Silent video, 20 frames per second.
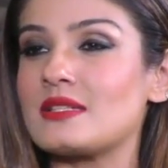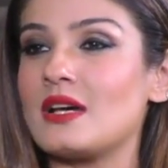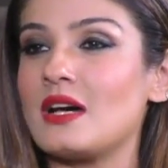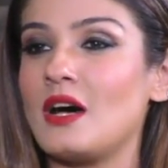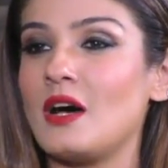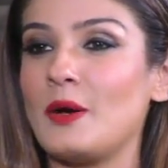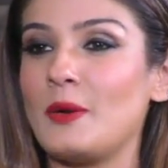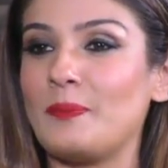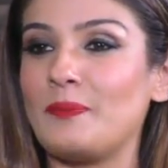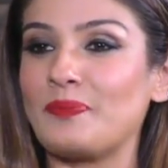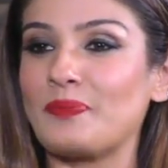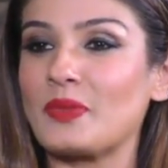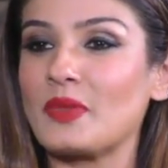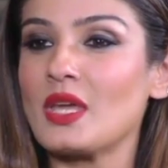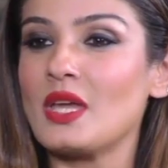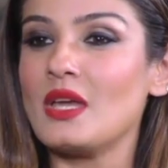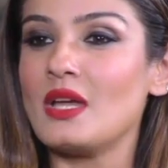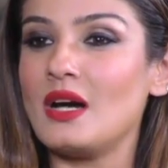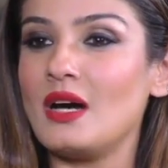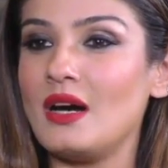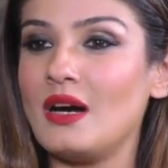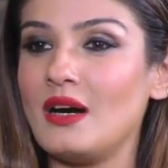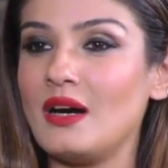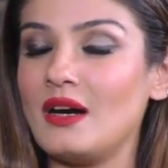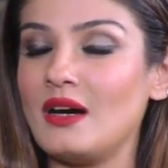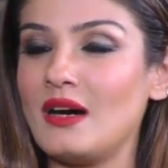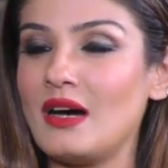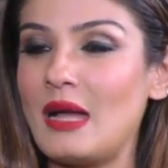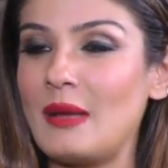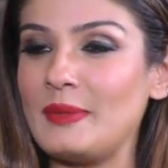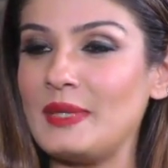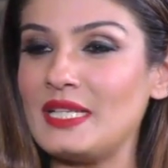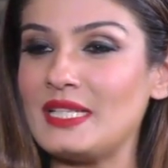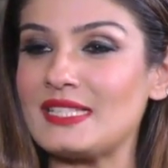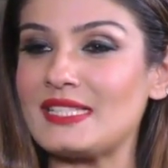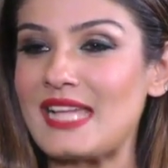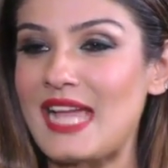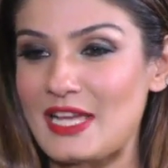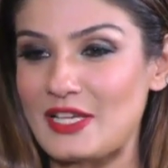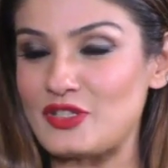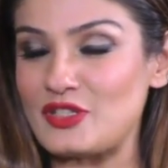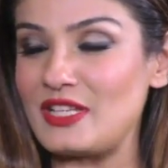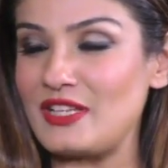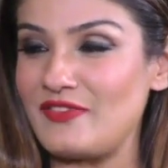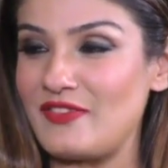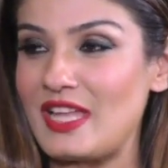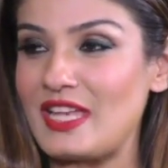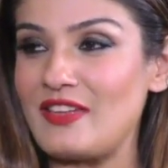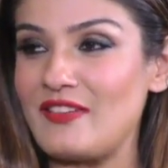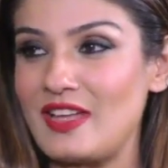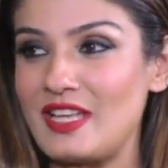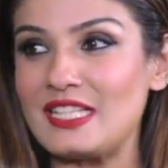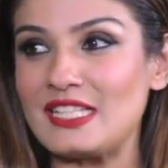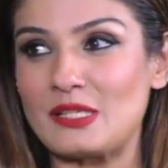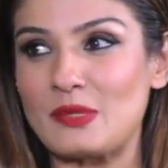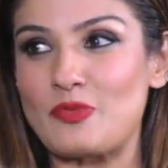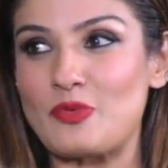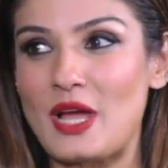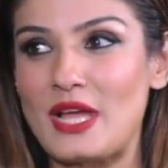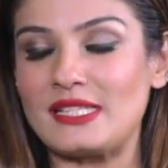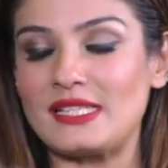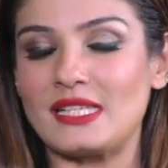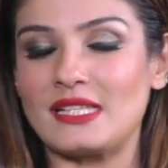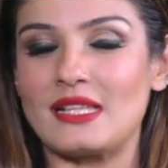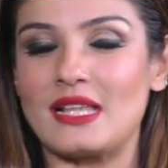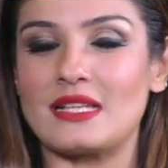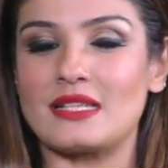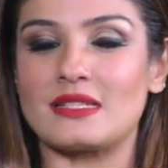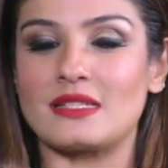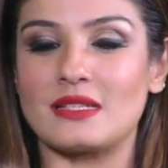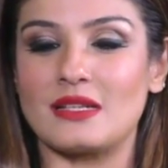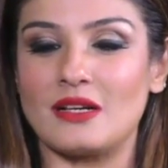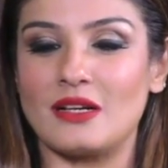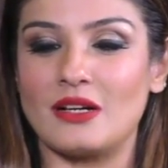it's actually very, very surprising that,